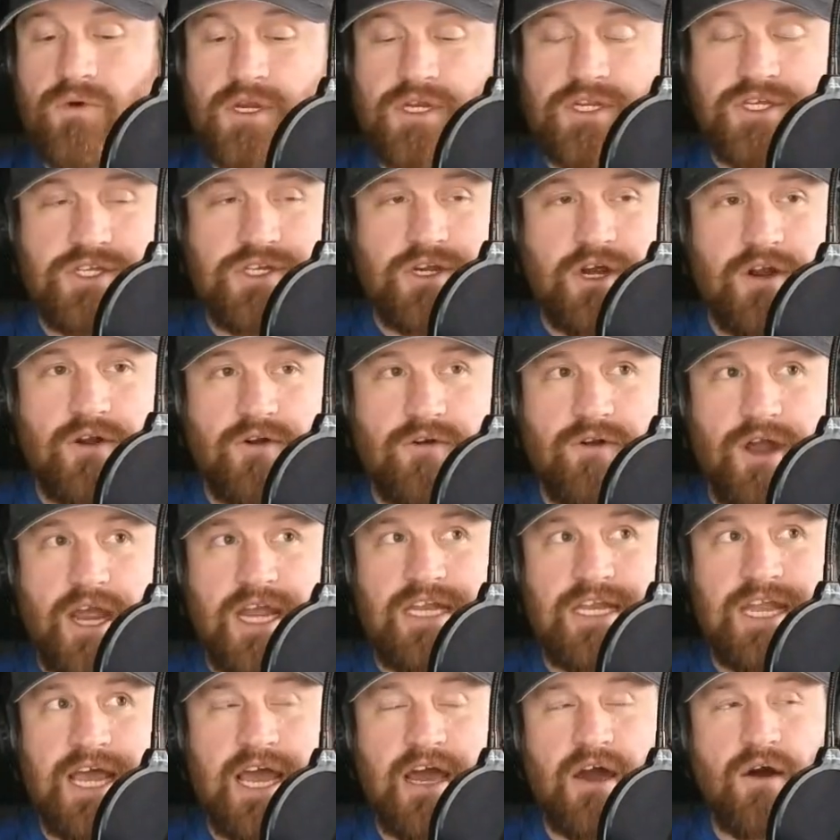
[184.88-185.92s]
We're going to start
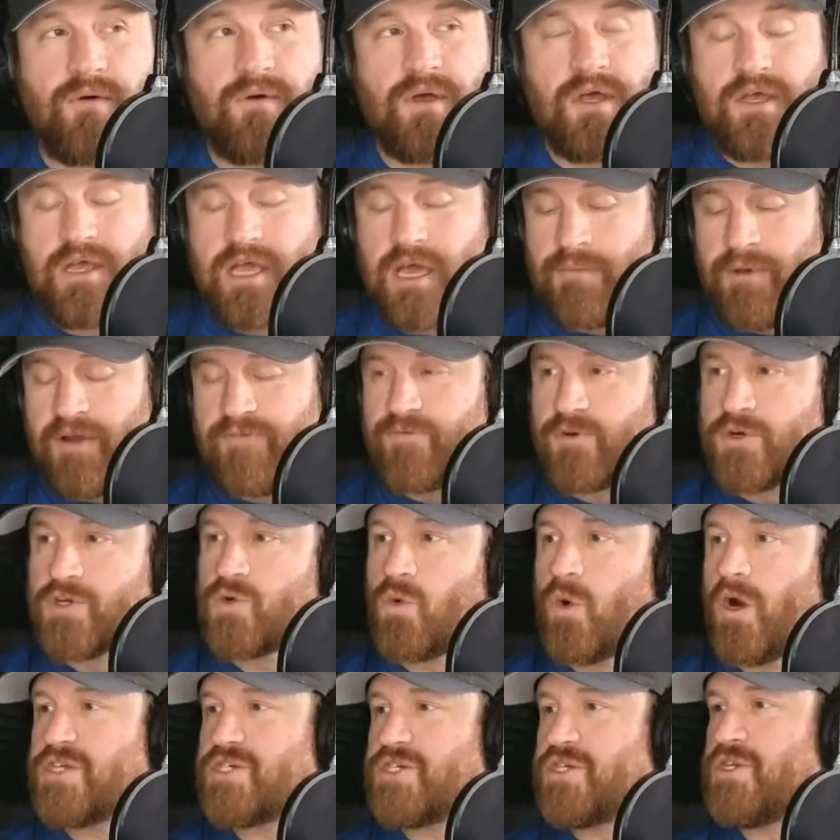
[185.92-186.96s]
right now. And my
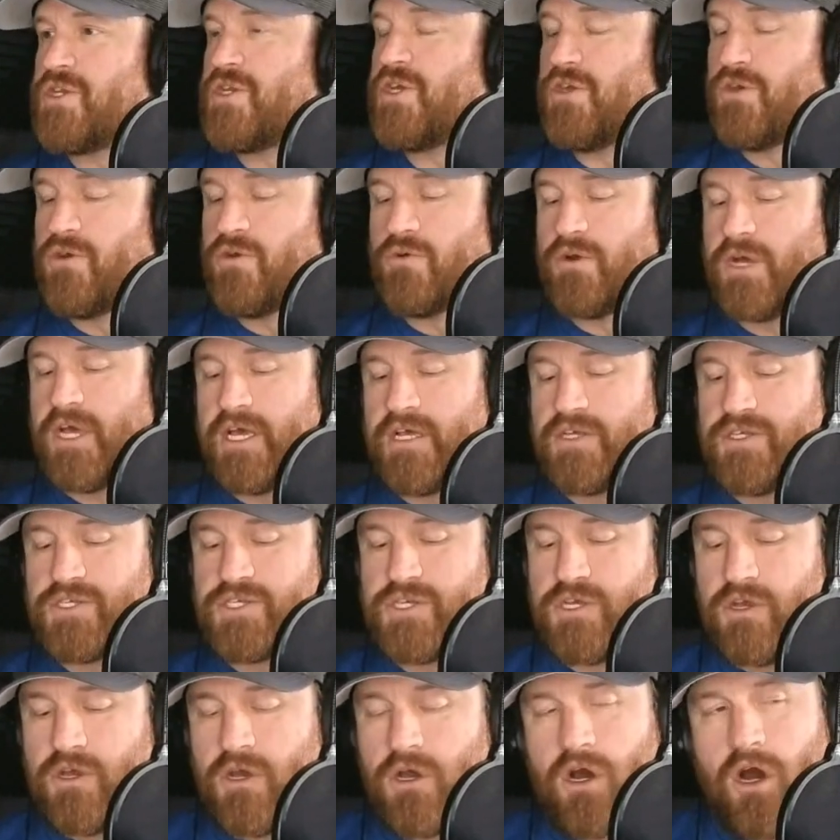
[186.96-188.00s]
first question to you
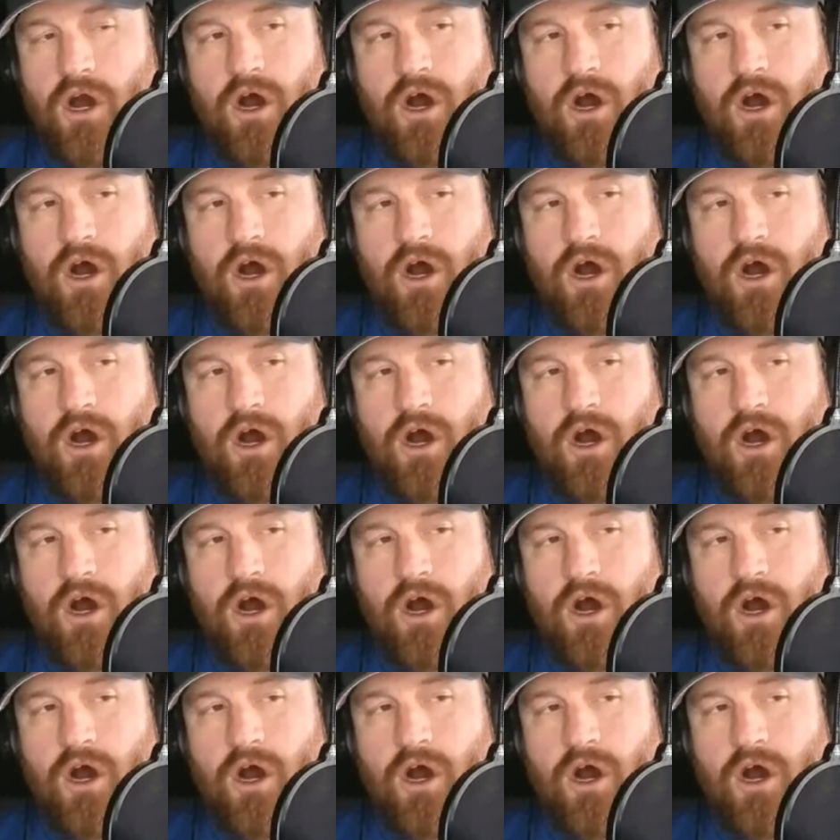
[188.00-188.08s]
is,